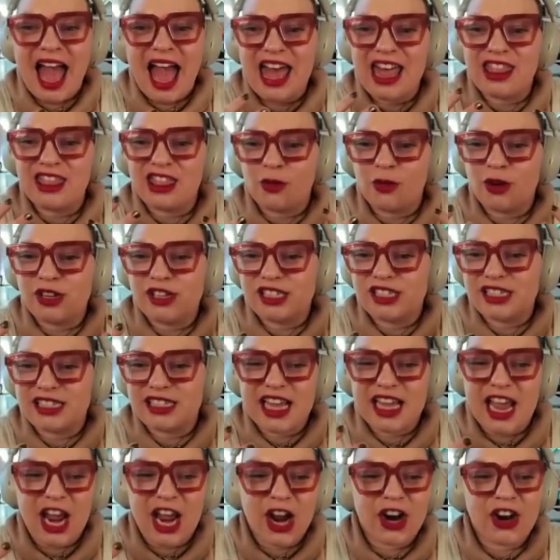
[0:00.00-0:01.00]
And there was
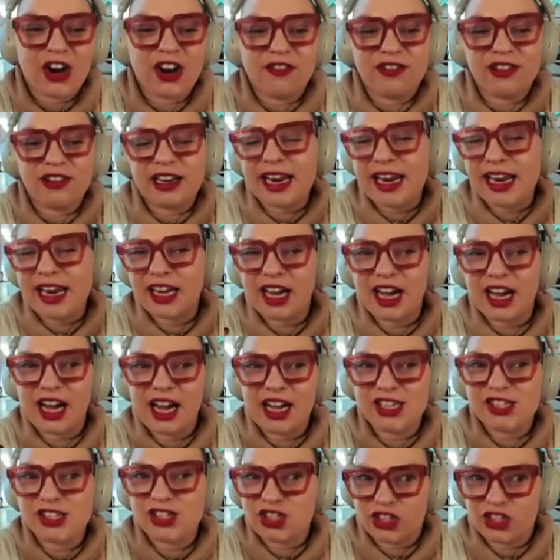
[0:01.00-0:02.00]
this air of like
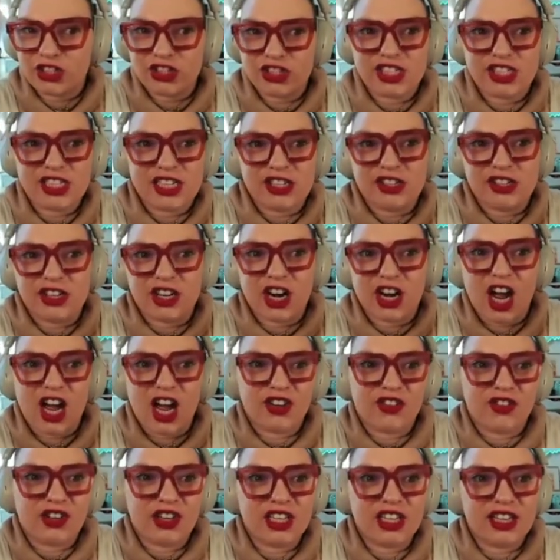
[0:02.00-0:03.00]
uncertainty or
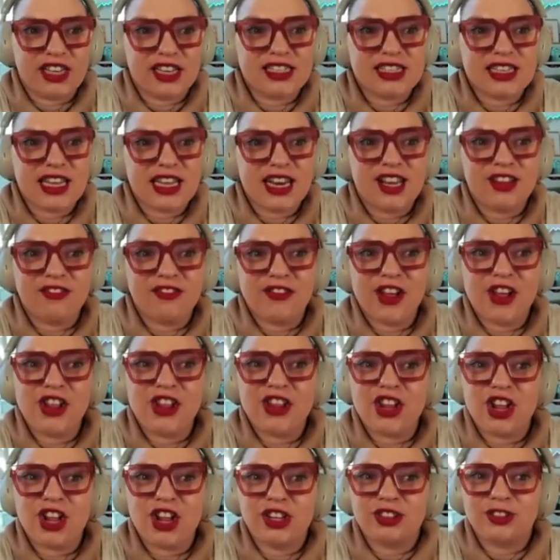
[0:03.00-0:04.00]
unrealness. And it
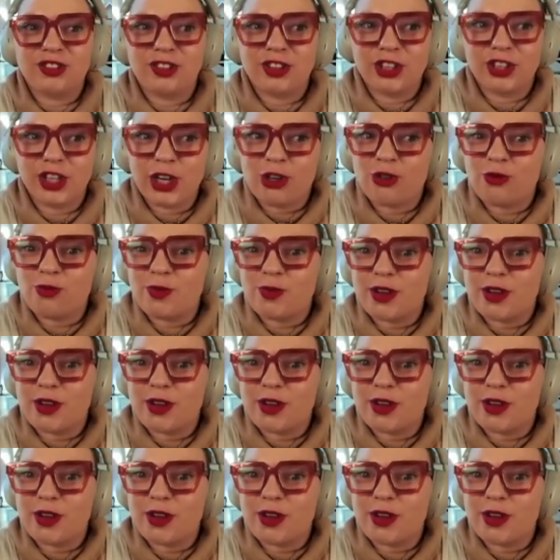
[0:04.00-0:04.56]
felt a little